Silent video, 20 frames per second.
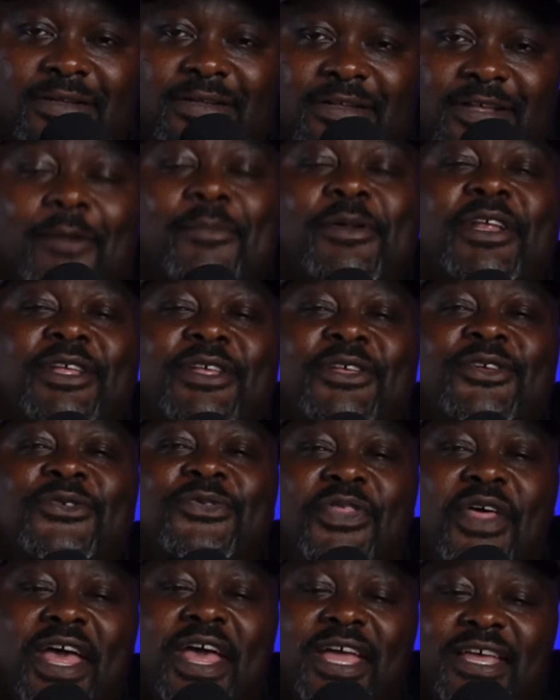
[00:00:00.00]
How many do you
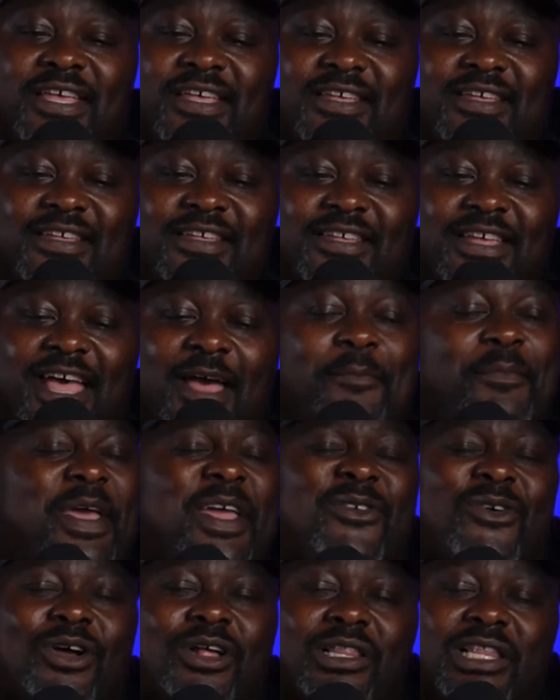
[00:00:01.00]
think? And be
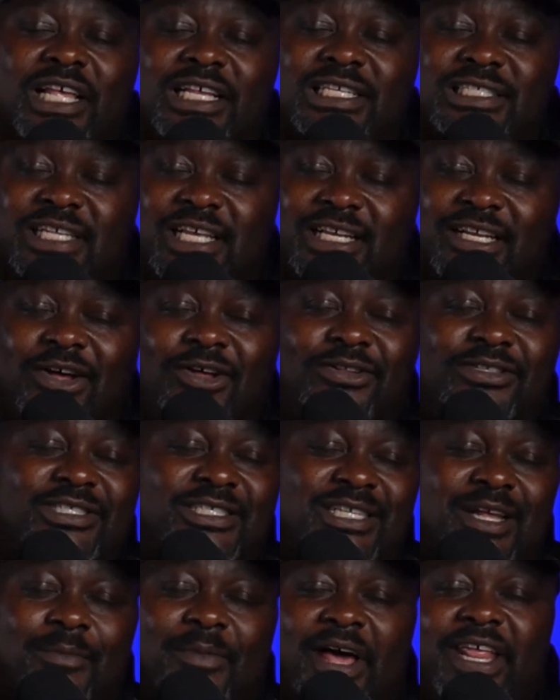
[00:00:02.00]
realistic. Don't
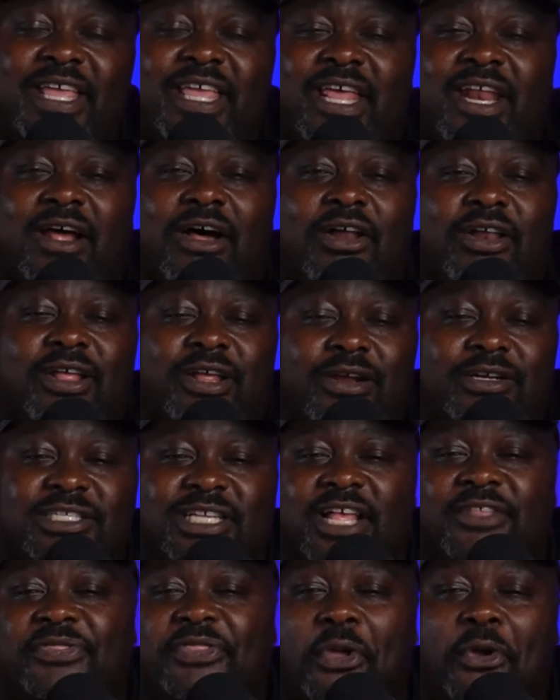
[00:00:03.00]
somebody get on here and
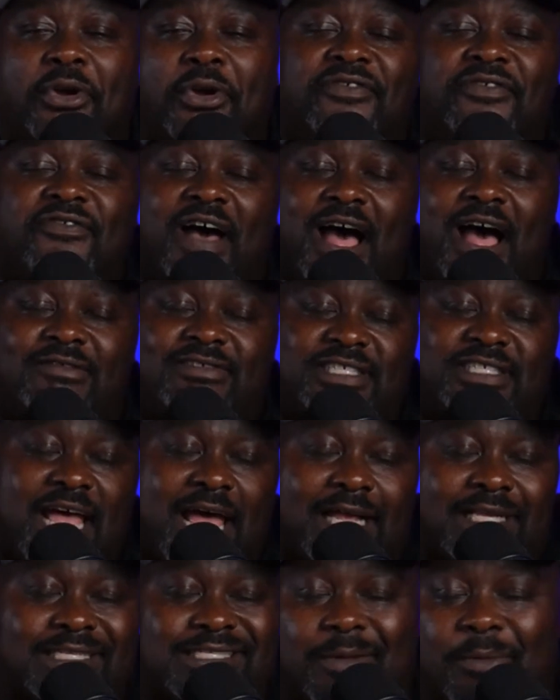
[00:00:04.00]
say 35
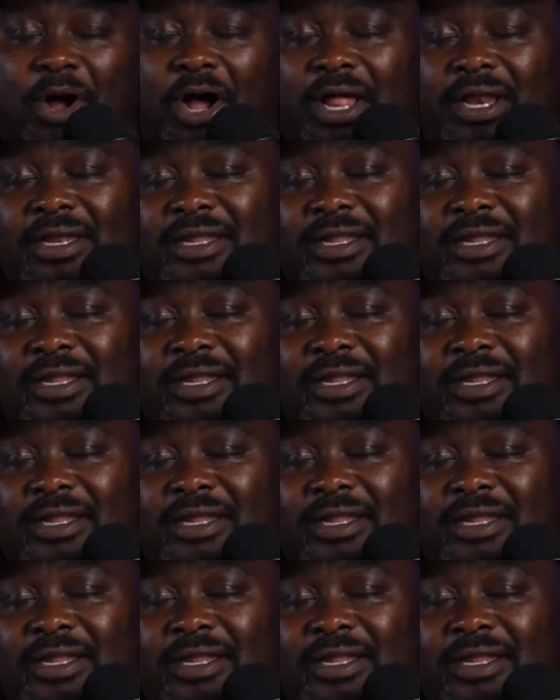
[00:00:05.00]
sacks. Come on.